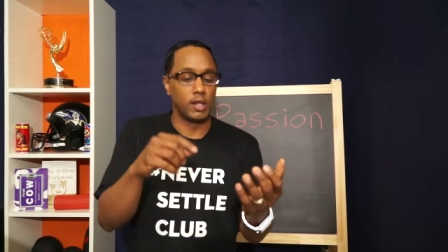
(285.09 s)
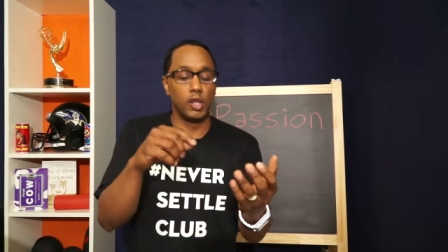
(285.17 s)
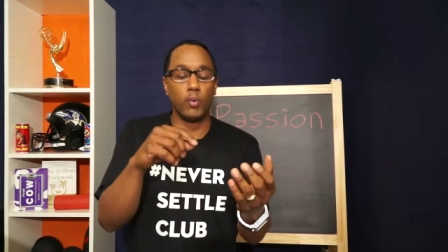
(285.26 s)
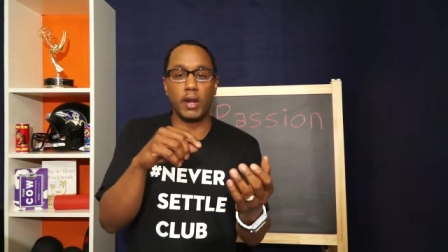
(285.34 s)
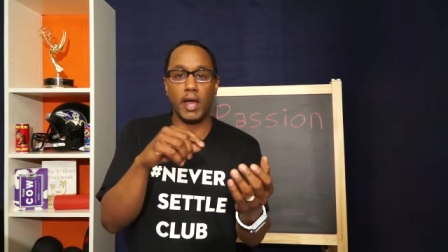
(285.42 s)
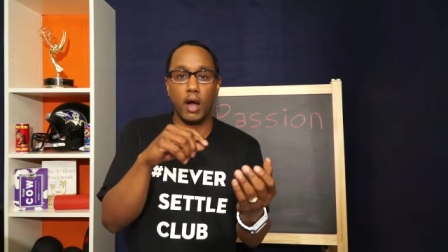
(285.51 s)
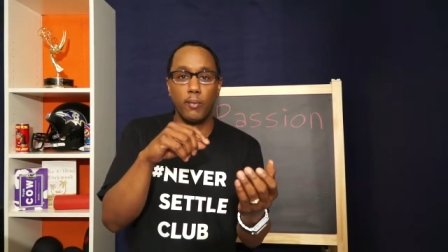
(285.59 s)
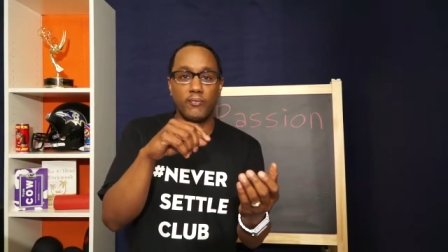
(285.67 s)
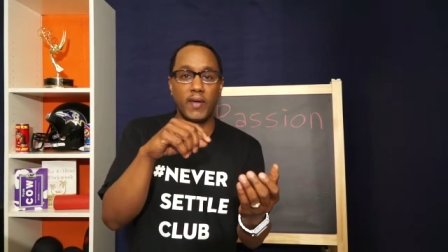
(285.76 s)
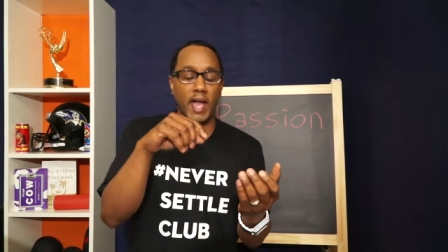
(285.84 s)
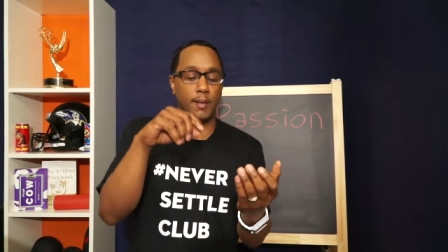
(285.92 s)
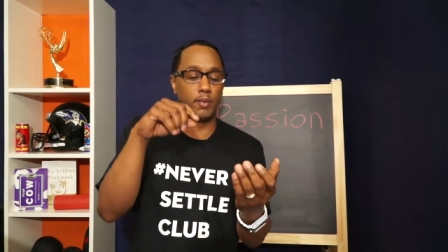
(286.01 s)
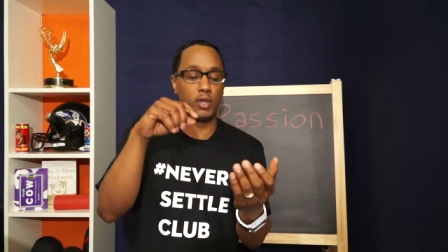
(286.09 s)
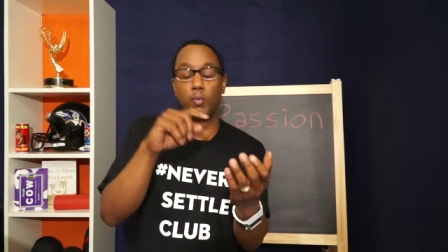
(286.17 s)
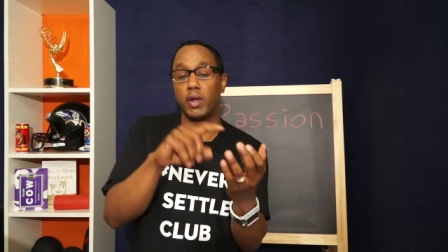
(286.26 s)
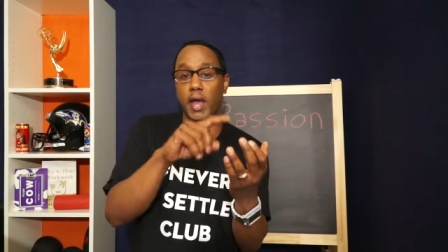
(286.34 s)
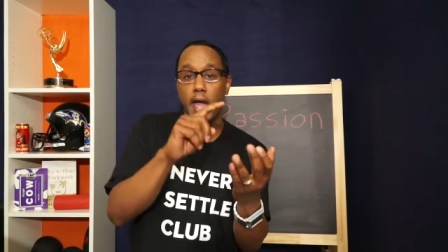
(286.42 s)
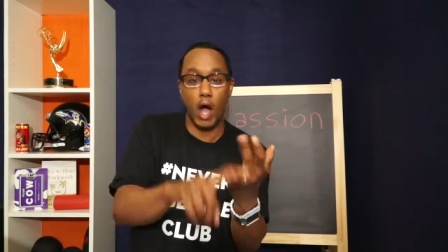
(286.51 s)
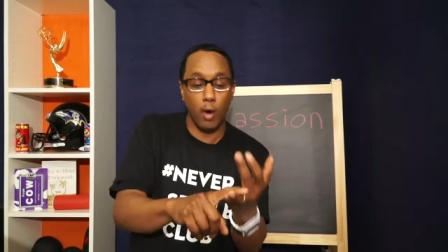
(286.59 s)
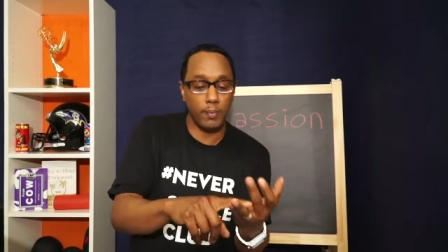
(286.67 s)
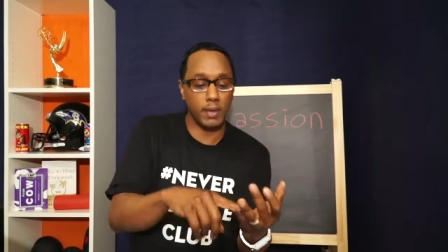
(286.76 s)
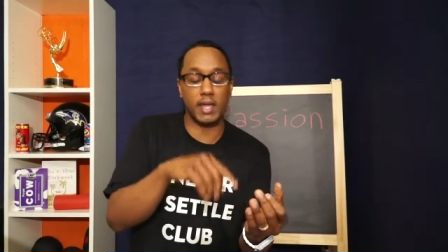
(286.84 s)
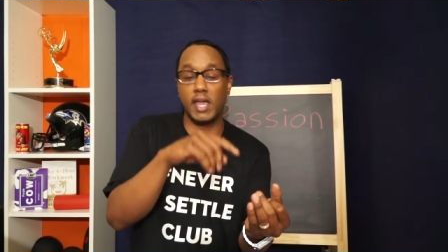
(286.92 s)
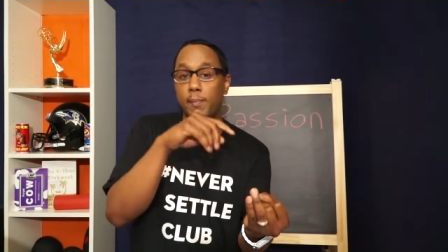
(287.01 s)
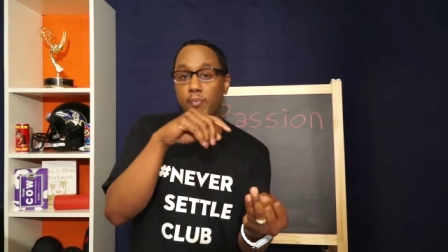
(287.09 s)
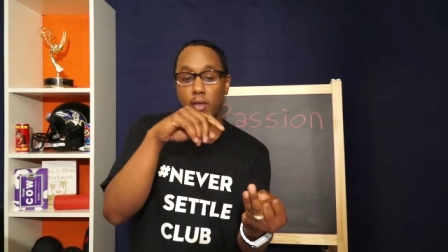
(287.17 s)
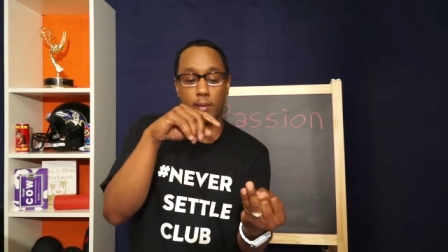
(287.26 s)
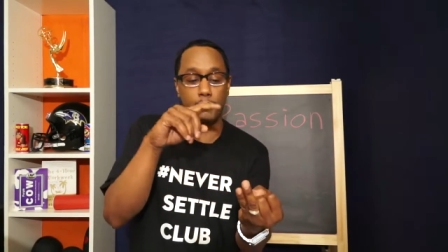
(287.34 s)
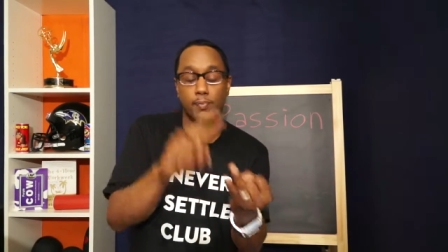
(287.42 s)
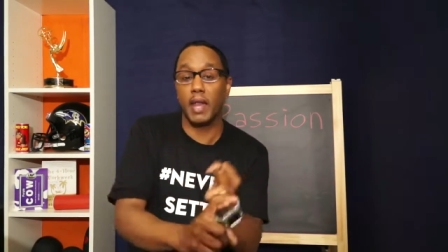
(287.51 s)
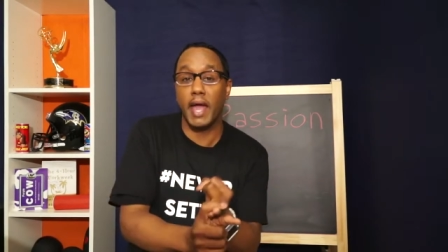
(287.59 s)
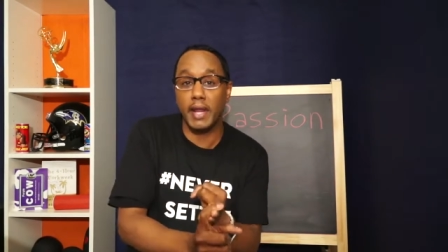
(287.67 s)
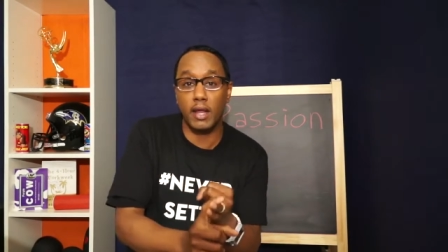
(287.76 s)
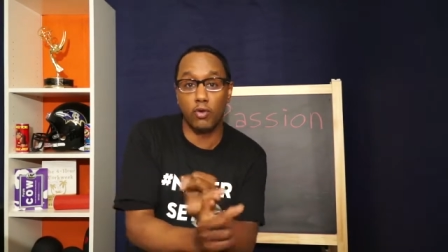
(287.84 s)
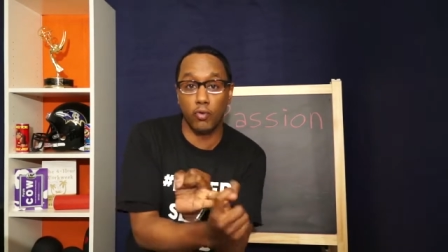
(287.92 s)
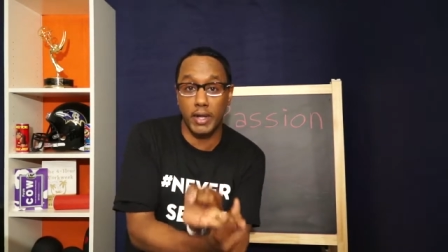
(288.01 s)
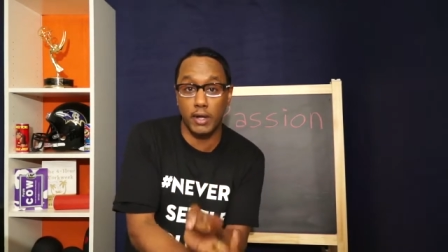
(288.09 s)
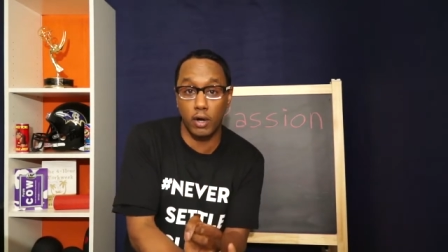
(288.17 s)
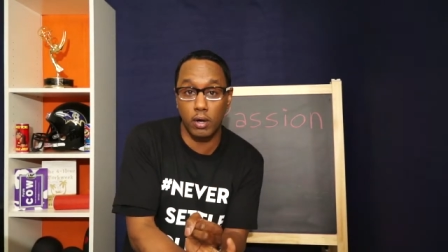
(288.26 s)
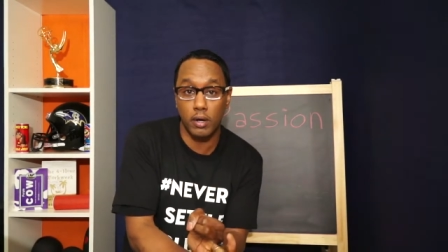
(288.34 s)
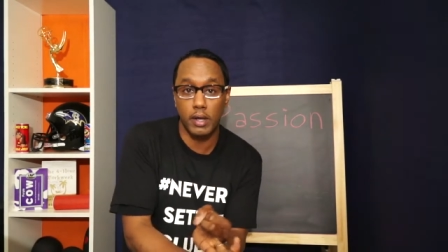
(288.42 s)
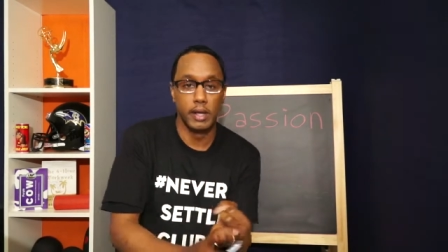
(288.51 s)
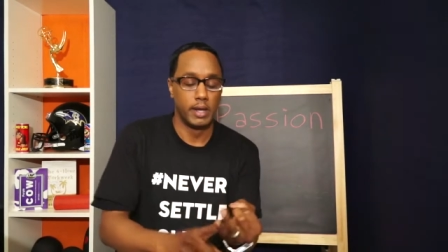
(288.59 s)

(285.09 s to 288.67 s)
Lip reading: you want to help keep the planet greener,